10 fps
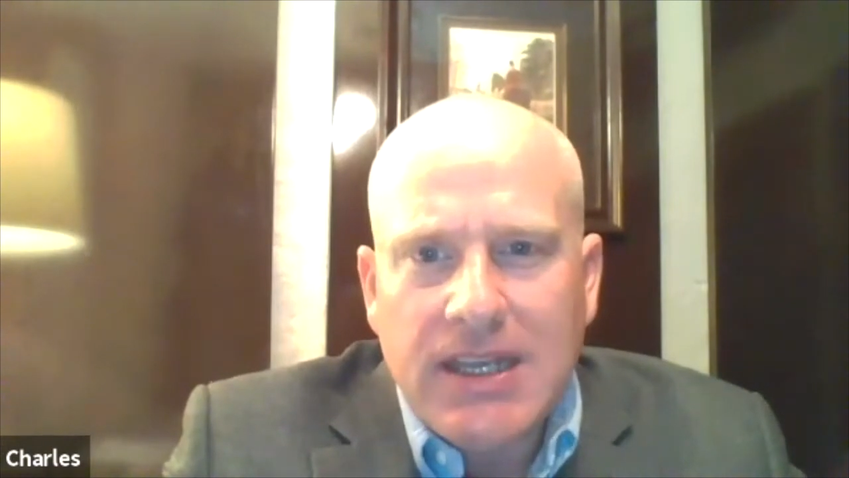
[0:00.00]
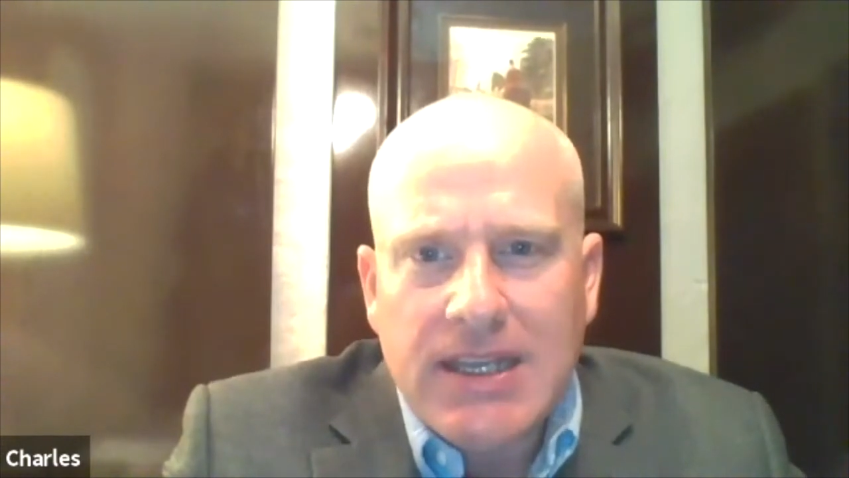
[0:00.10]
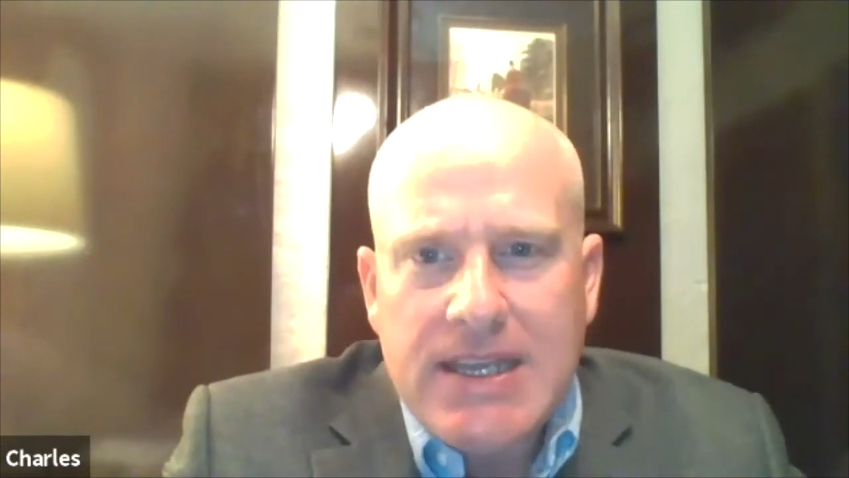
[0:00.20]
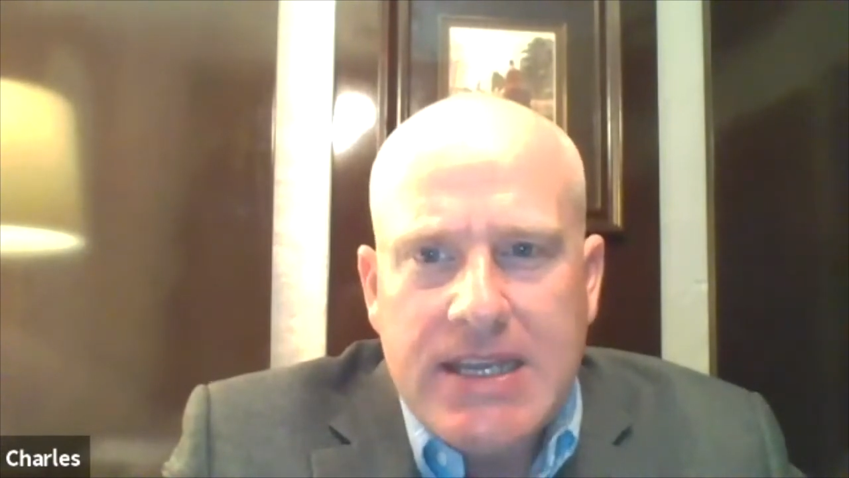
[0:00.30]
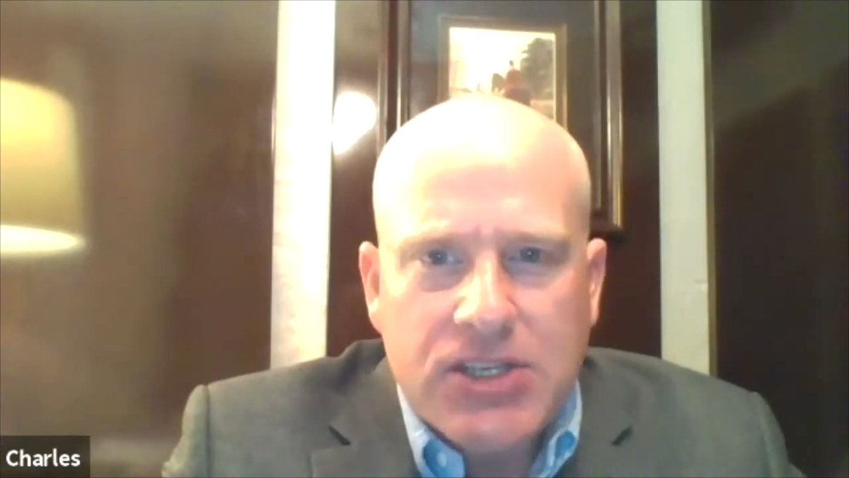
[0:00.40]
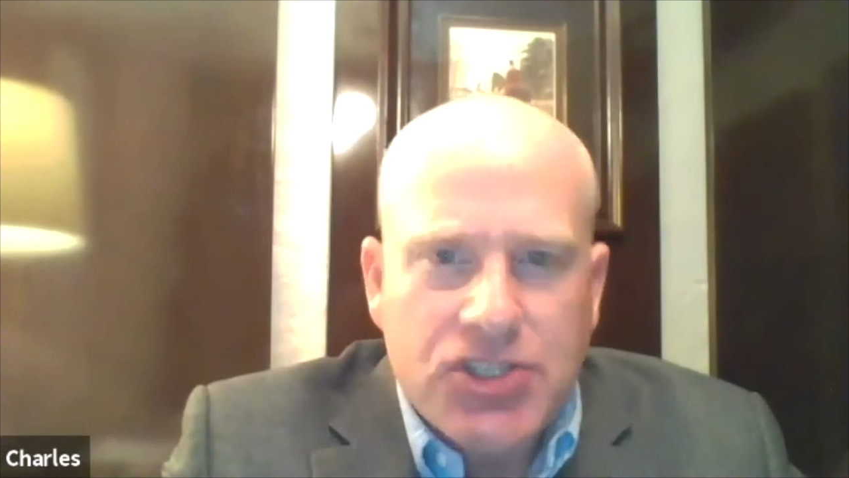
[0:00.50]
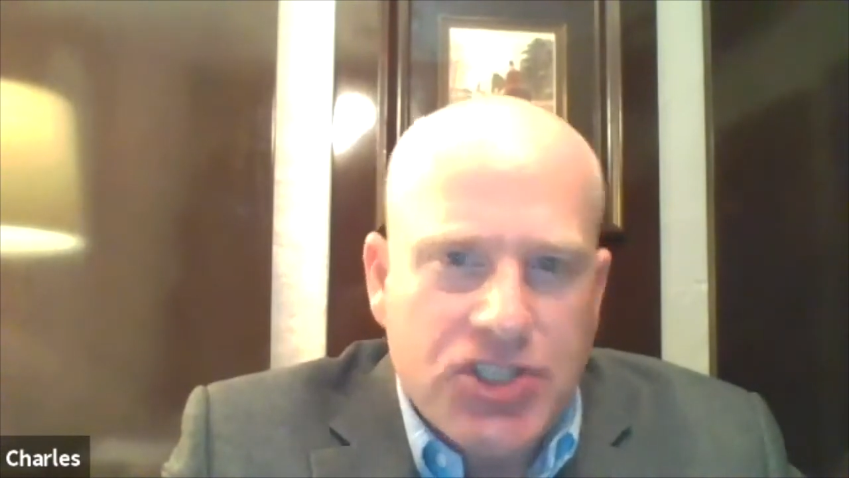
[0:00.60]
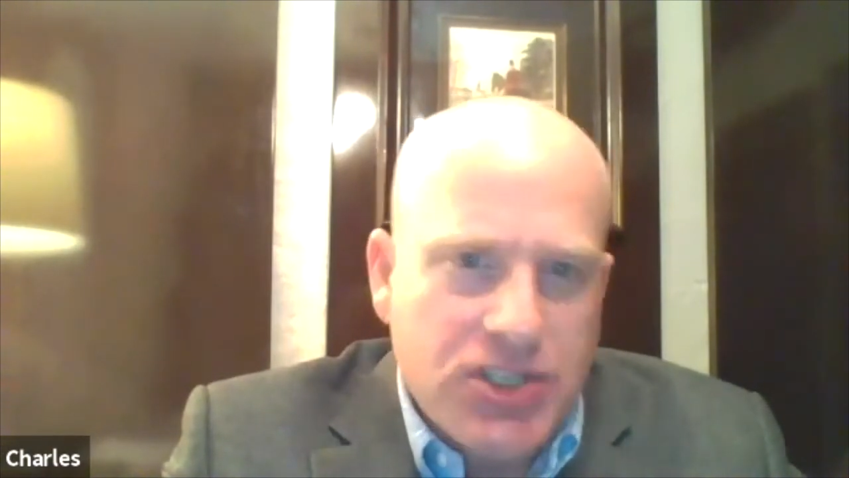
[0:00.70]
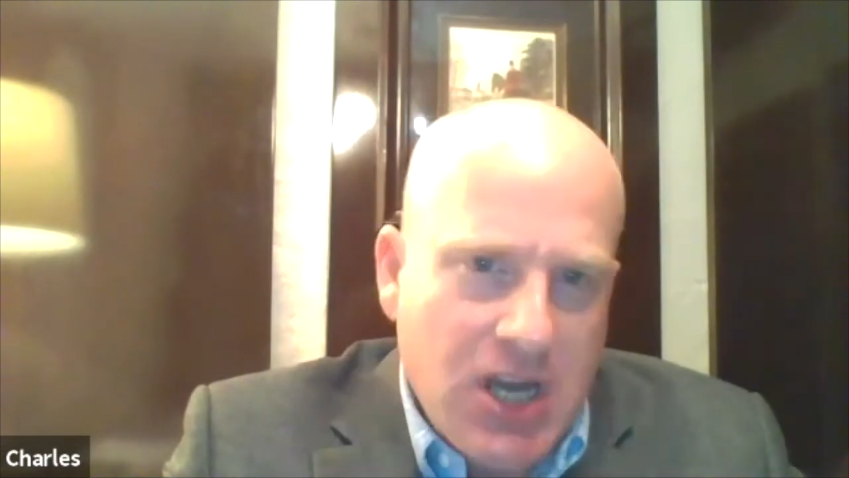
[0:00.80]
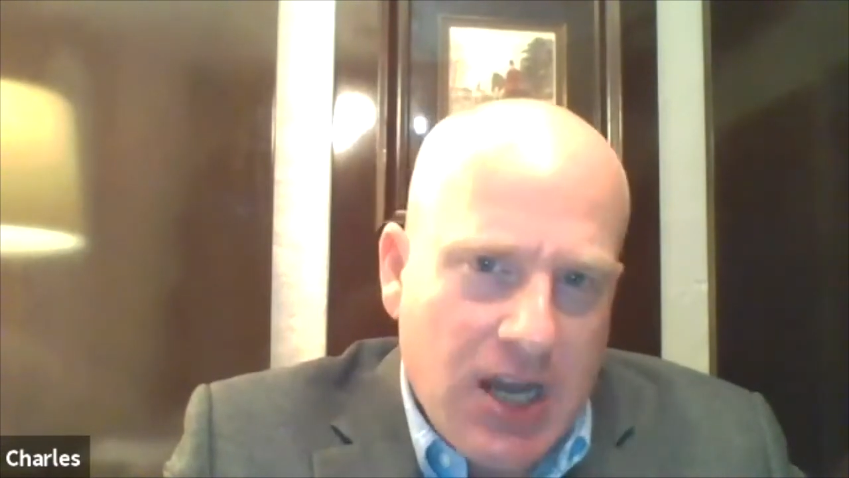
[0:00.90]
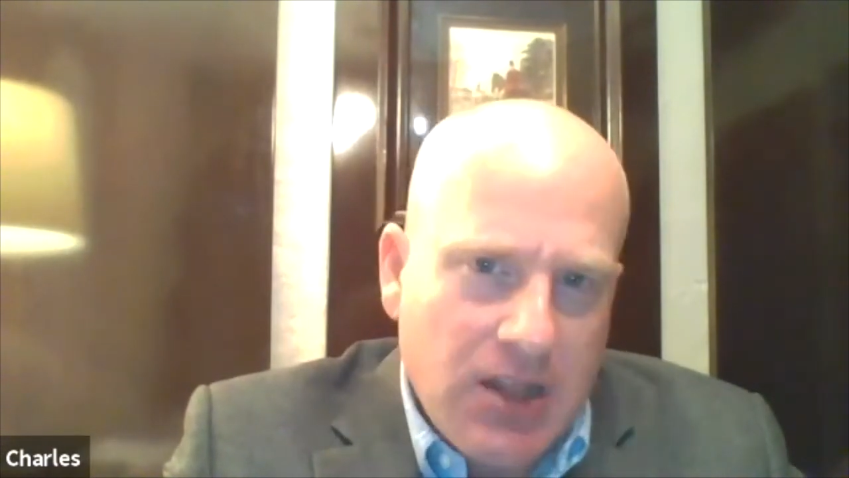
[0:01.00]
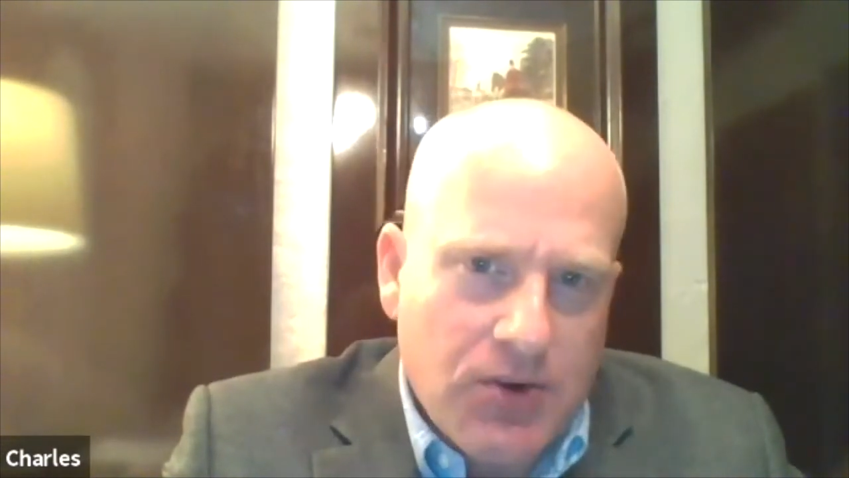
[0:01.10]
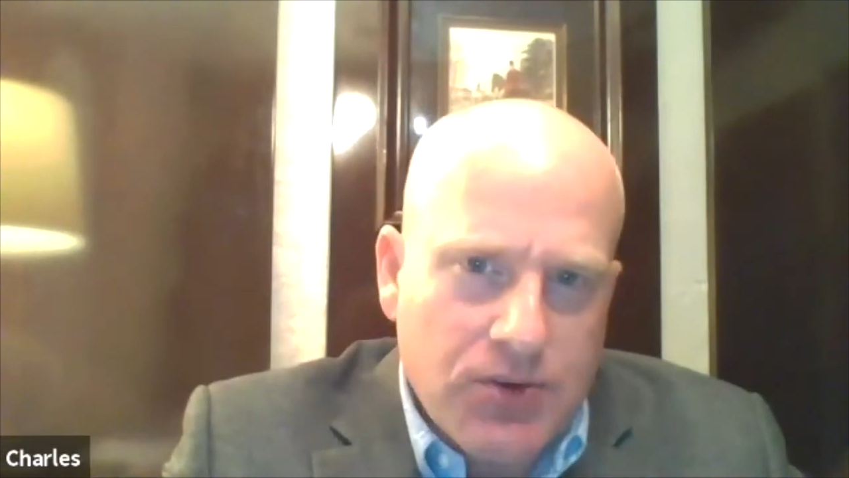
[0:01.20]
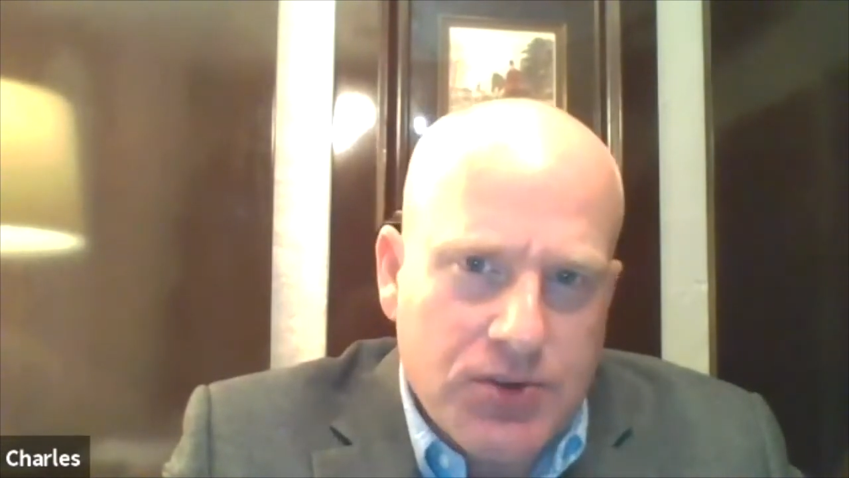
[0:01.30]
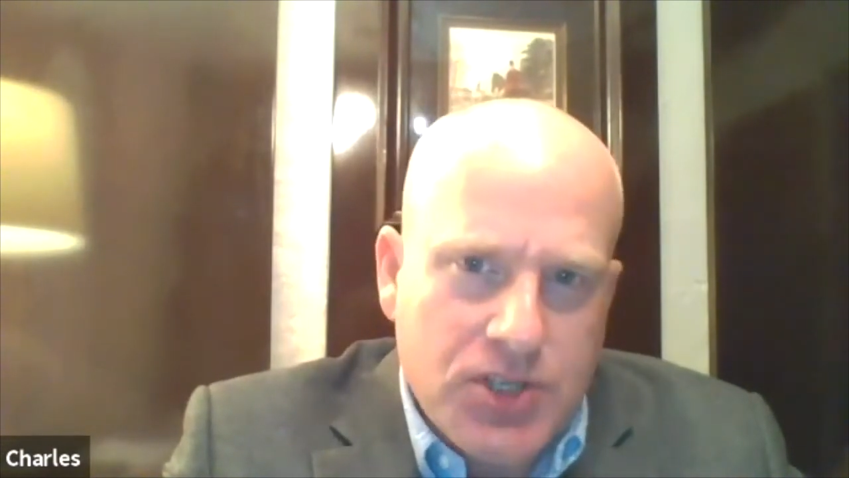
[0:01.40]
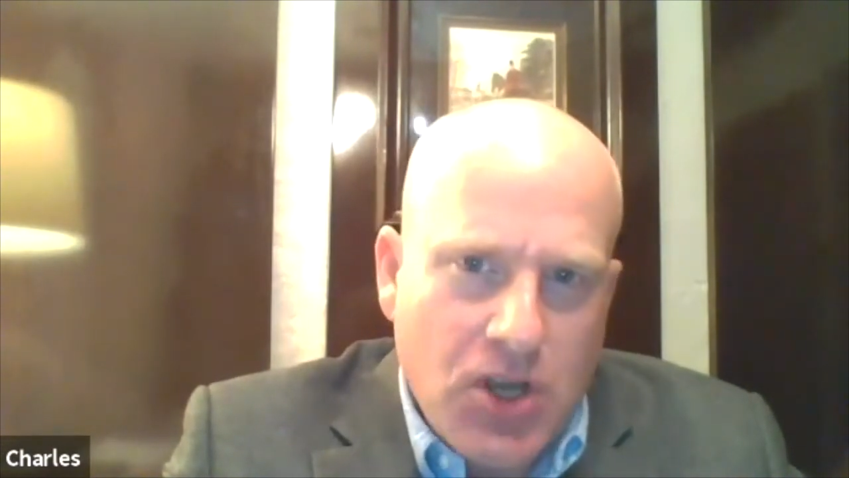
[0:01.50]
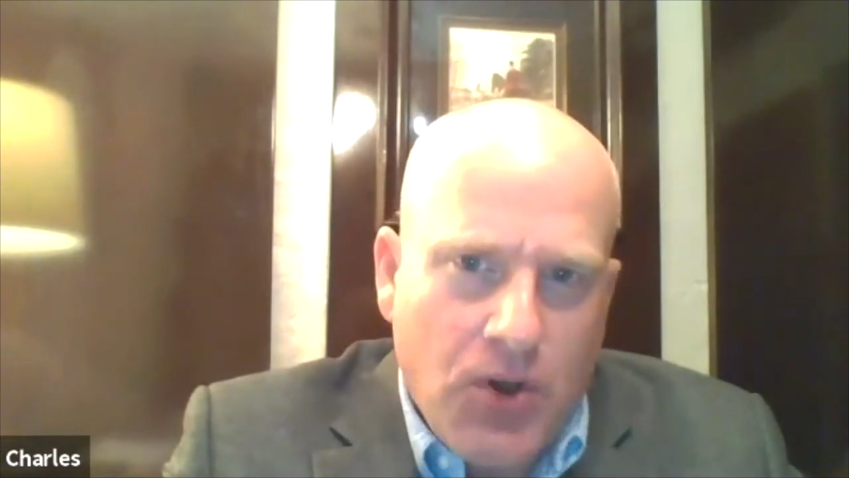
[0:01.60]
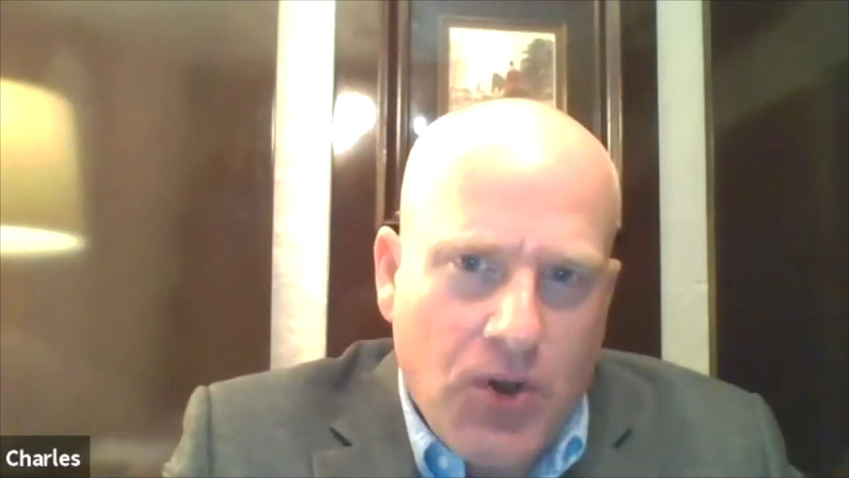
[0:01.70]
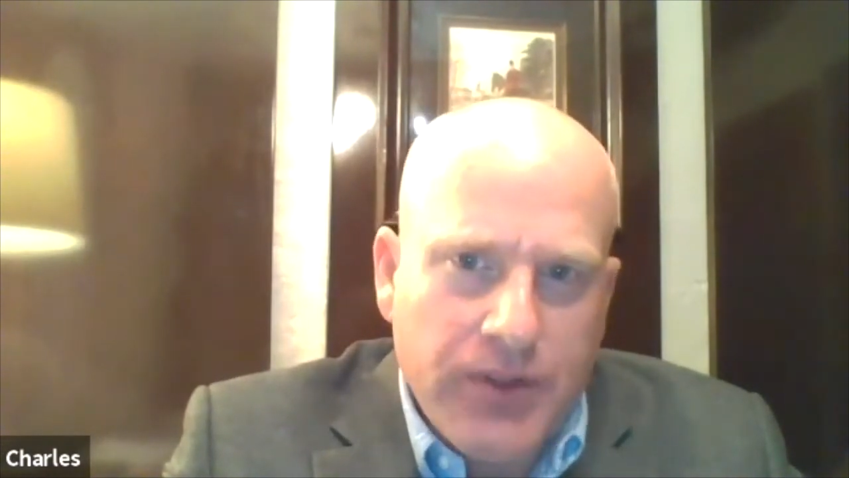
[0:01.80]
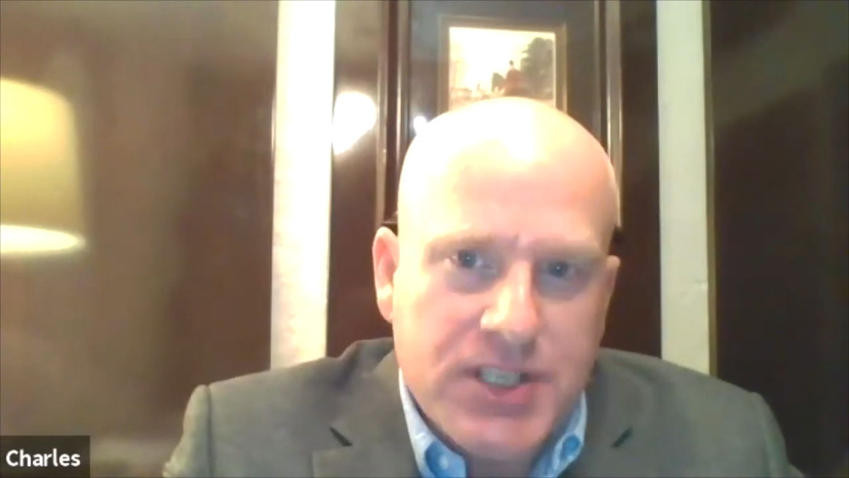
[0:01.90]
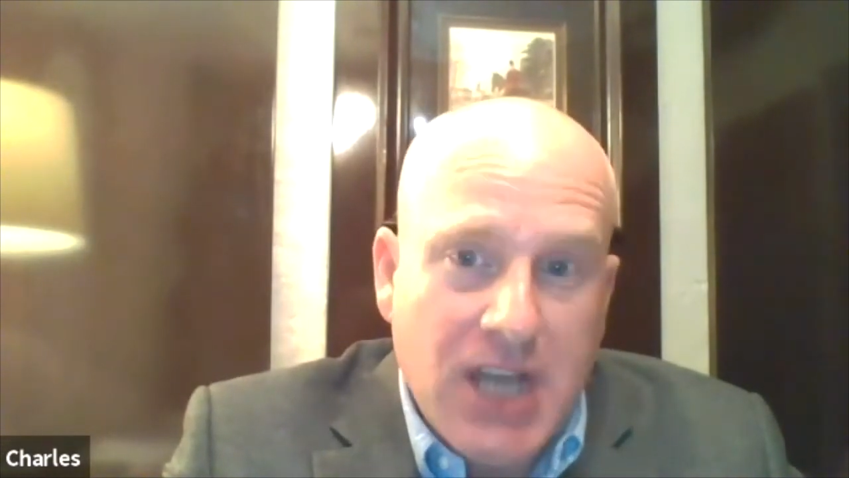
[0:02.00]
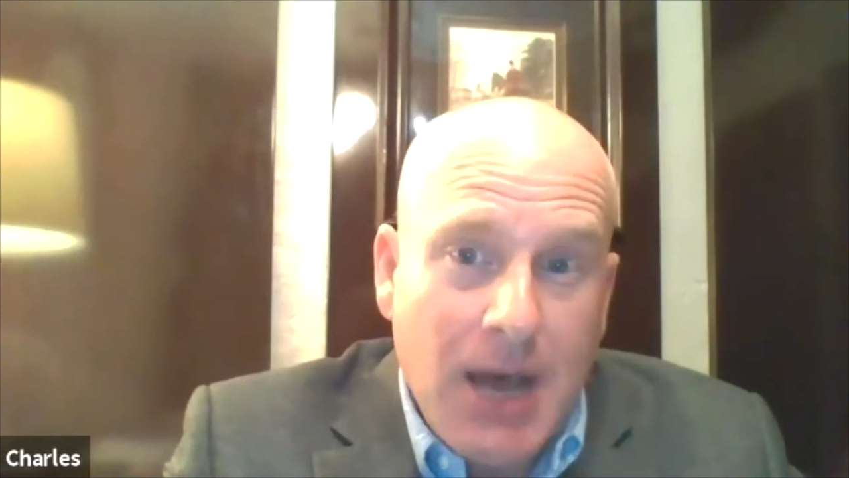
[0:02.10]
leading scholars on the